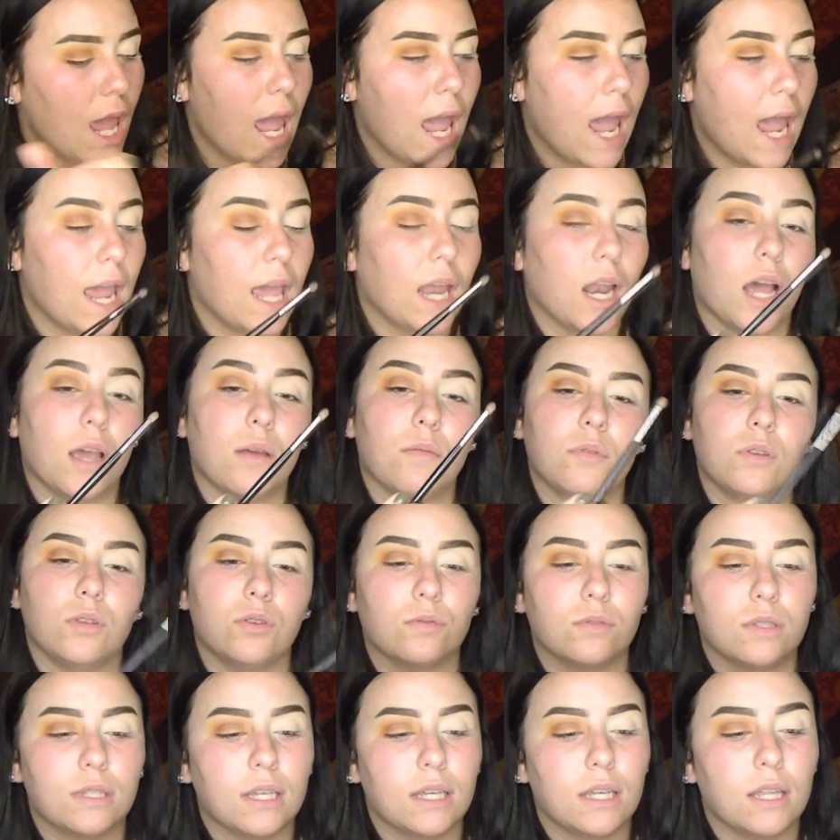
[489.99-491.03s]
And I'm
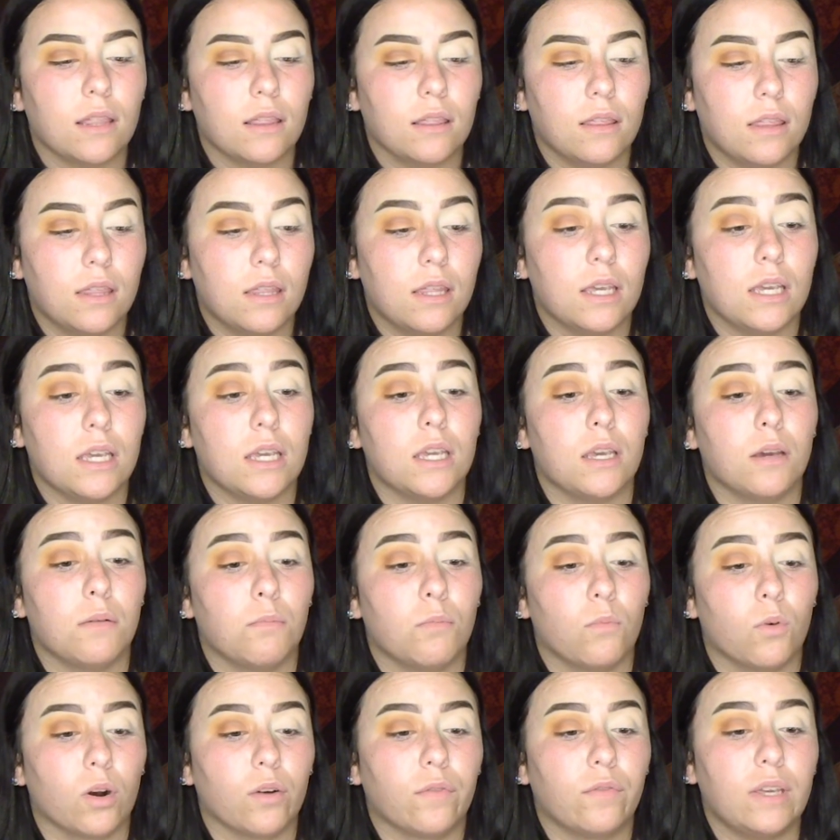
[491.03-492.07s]
using the
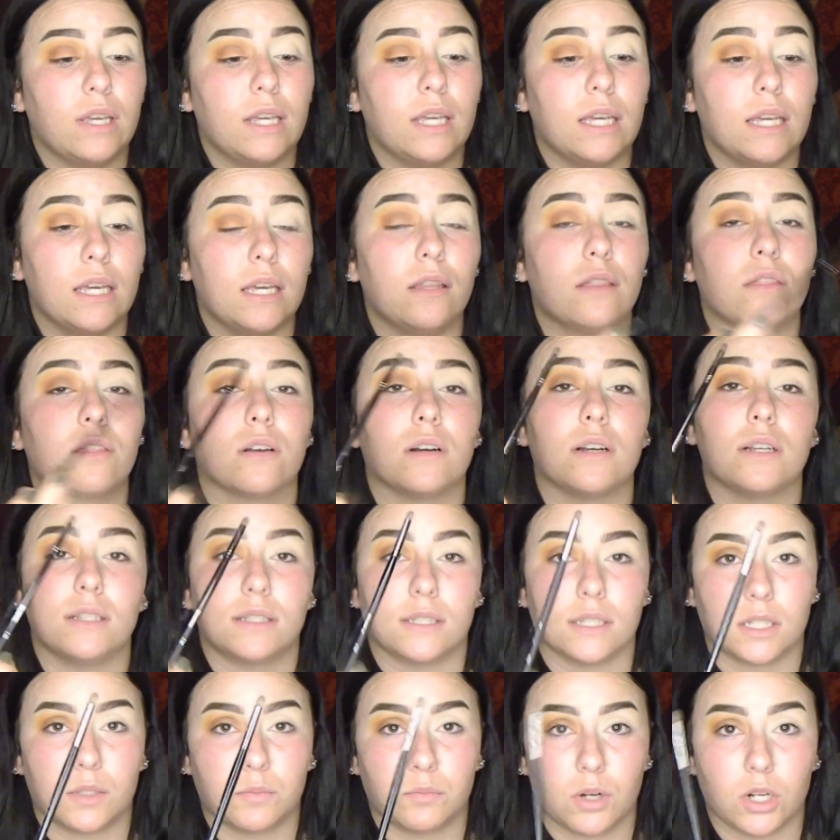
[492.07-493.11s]
Morphe
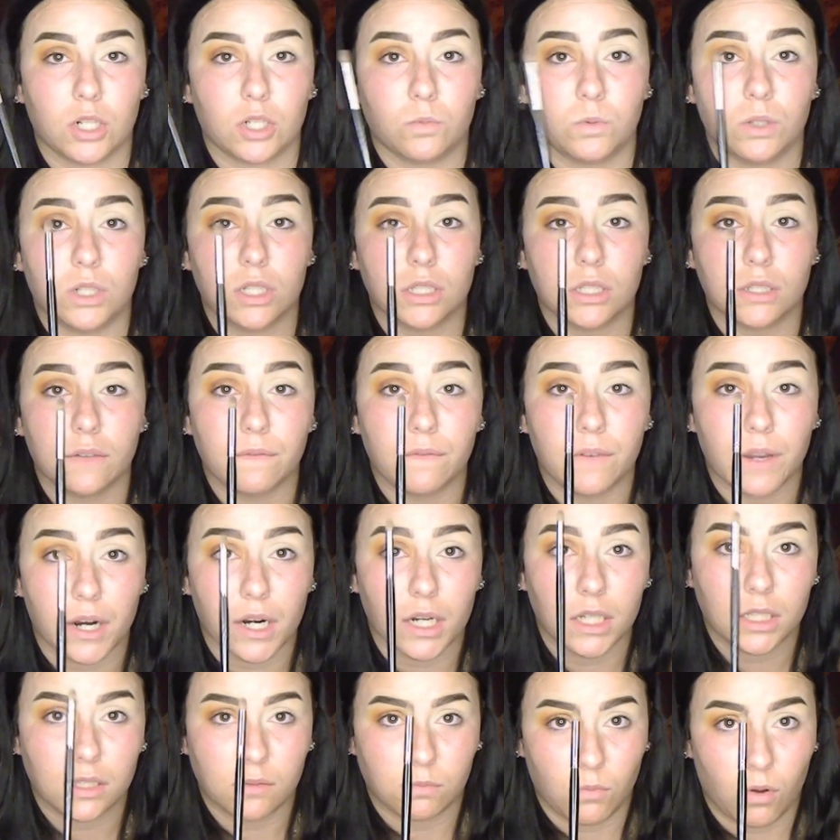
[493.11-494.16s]
E36 brush, which is a
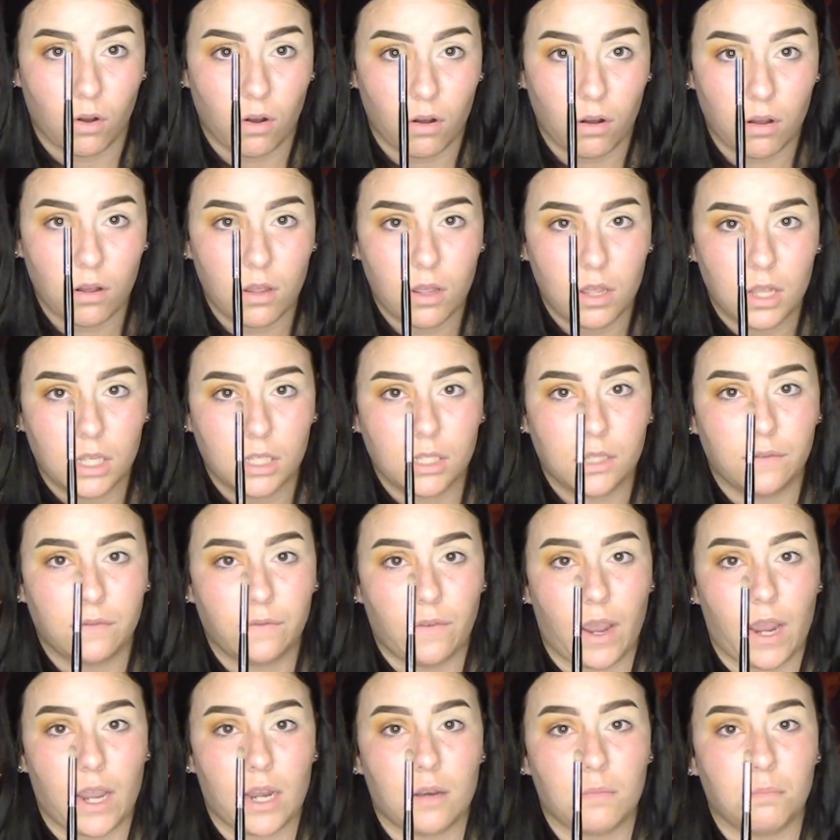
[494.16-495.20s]
very small
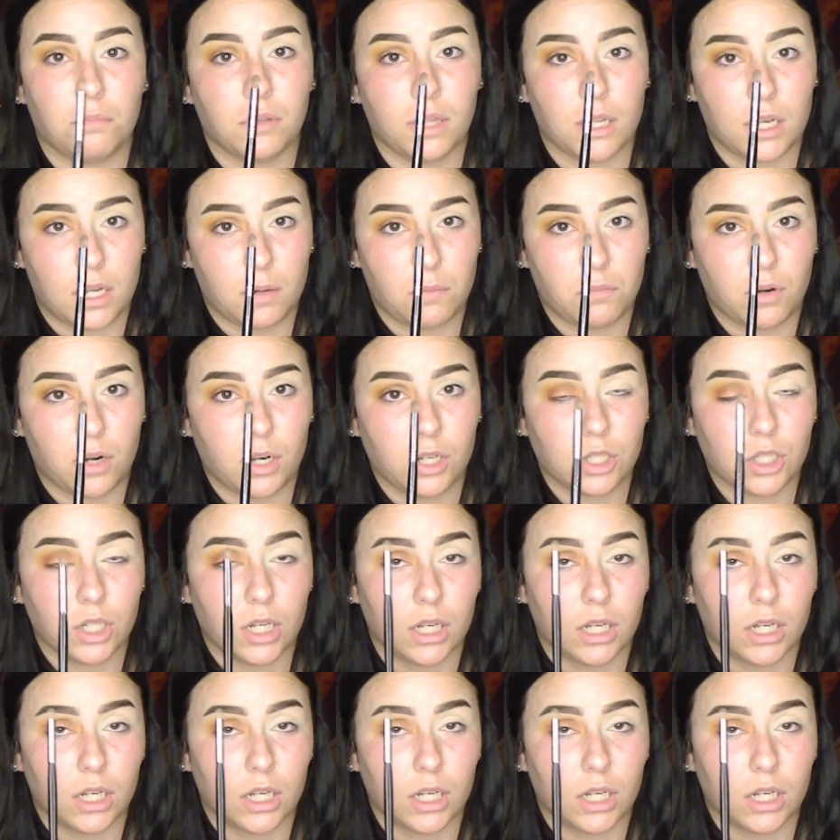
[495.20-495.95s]
defined blending brush.